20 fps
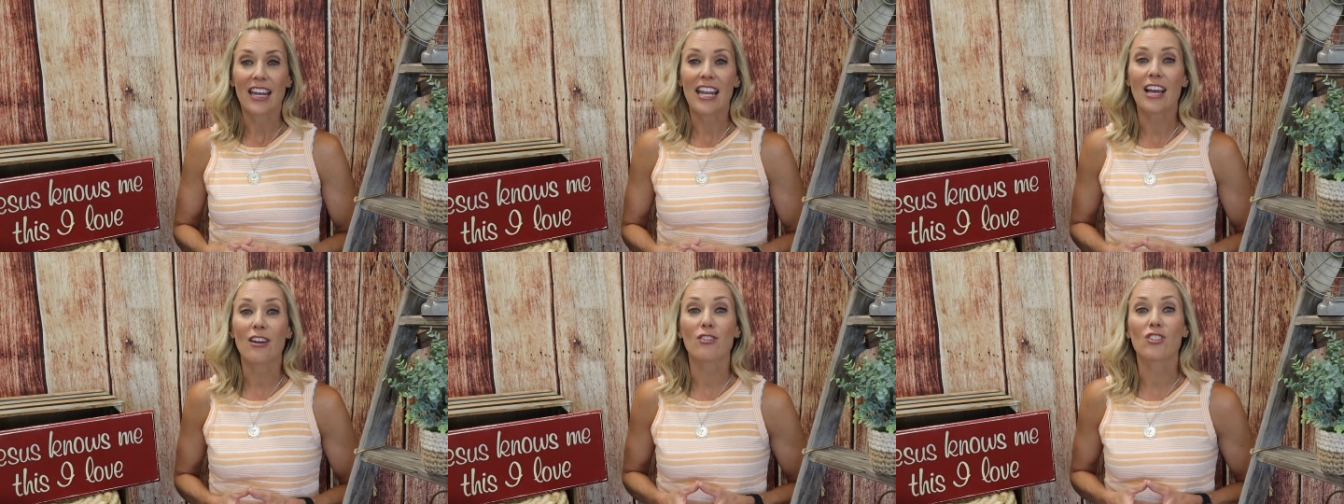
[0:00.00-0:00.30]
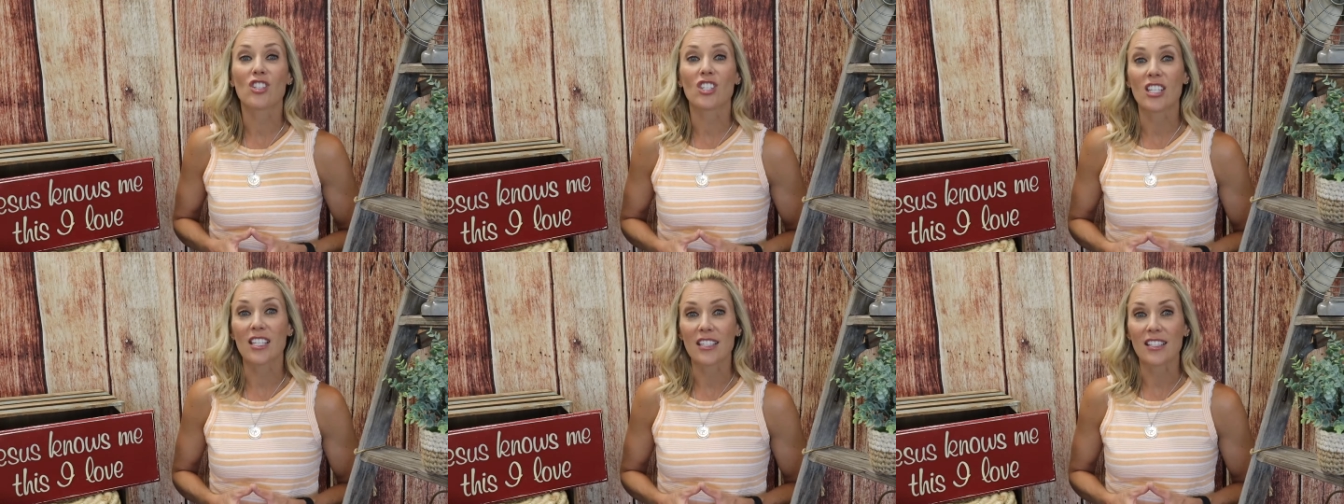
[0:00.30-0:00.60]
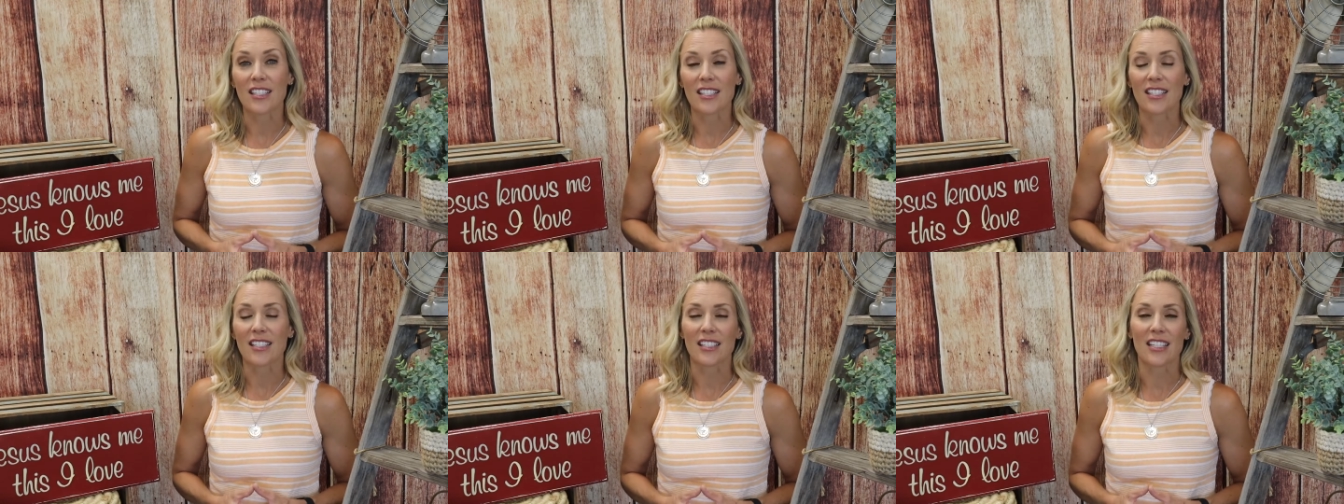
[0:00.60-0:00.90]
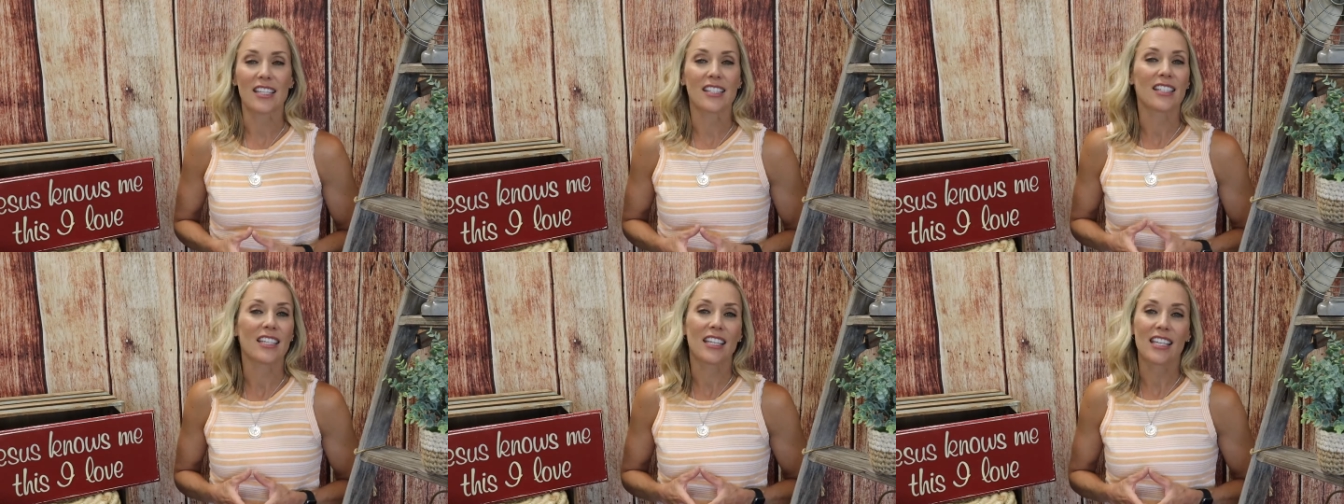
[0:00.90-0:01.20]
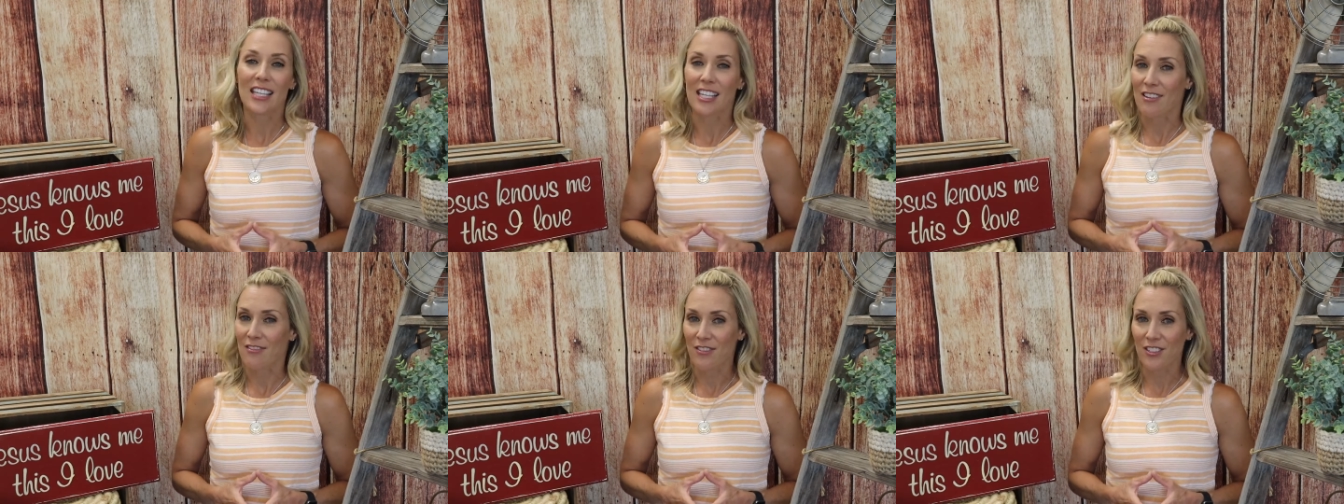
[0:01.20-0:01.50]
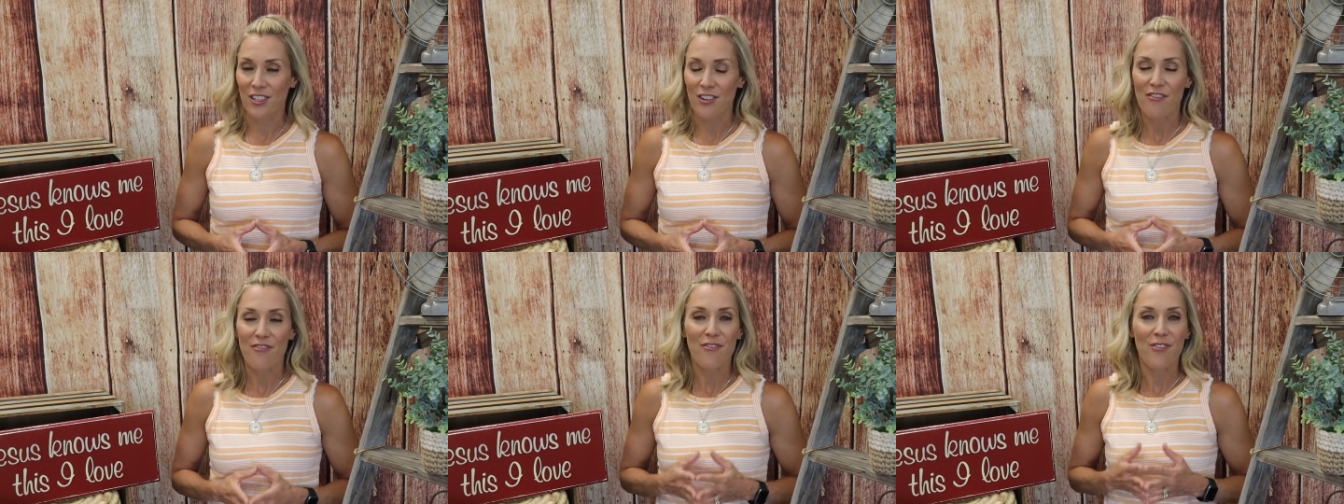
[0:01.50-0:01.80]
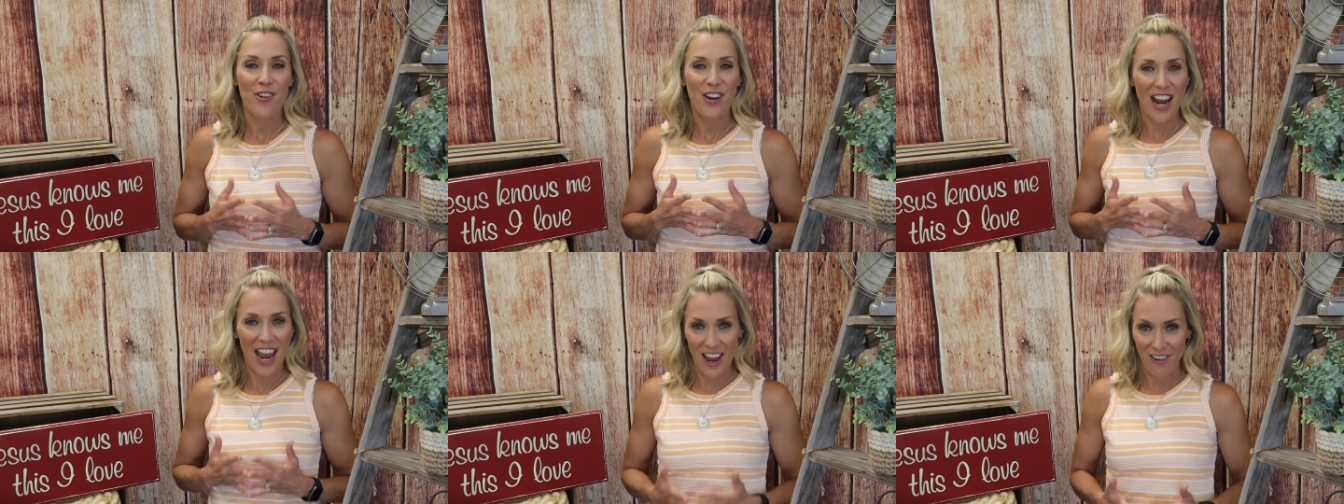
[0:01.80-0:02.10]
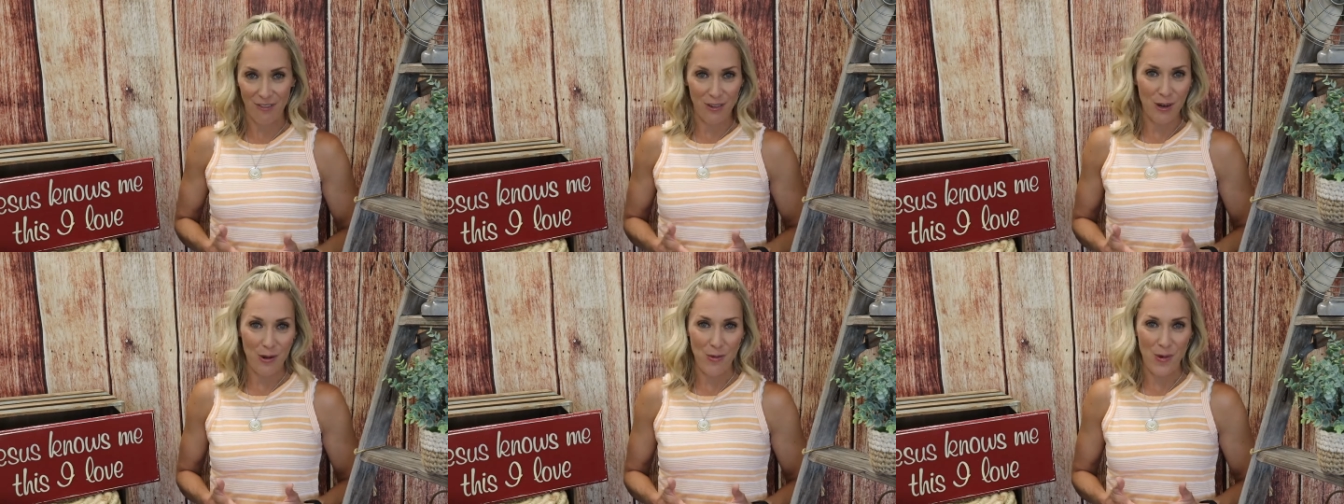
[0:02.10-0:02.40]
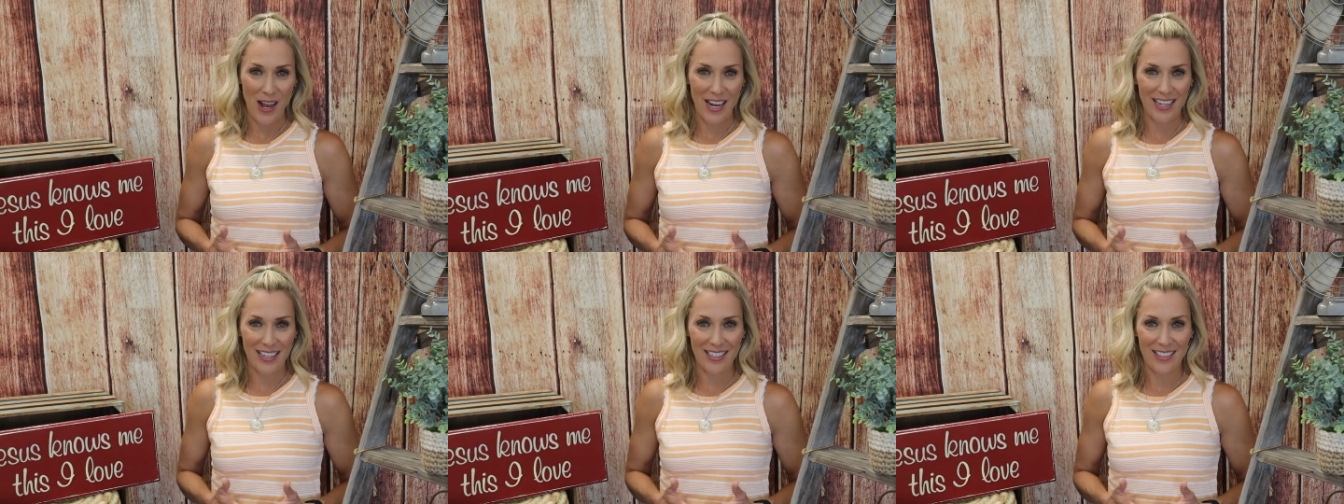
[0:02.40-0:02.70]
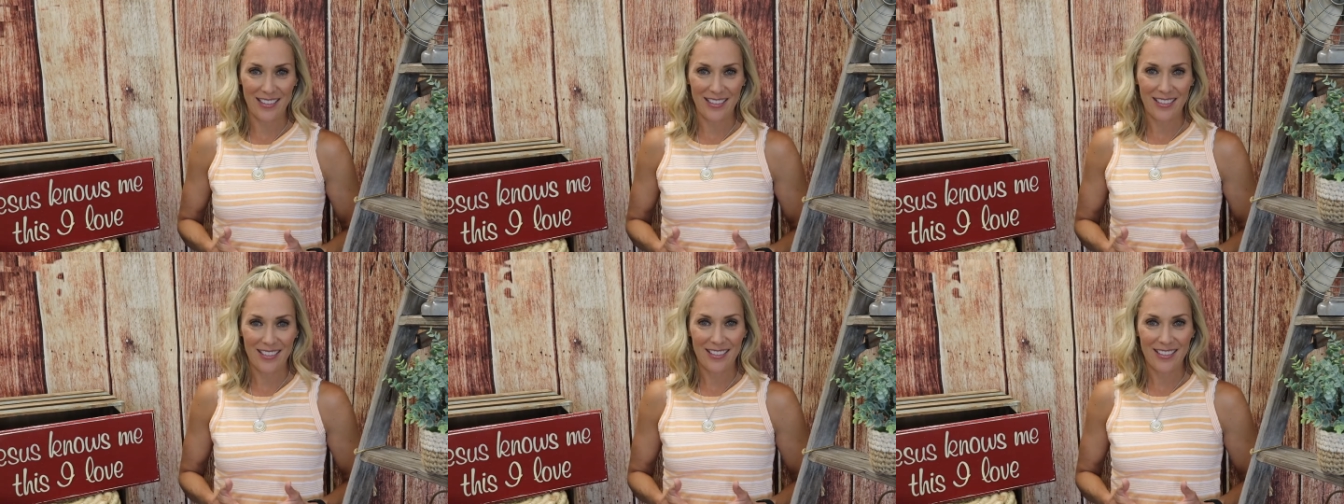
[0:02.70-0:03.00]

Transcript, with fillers: and how Jesus is a gift for everyone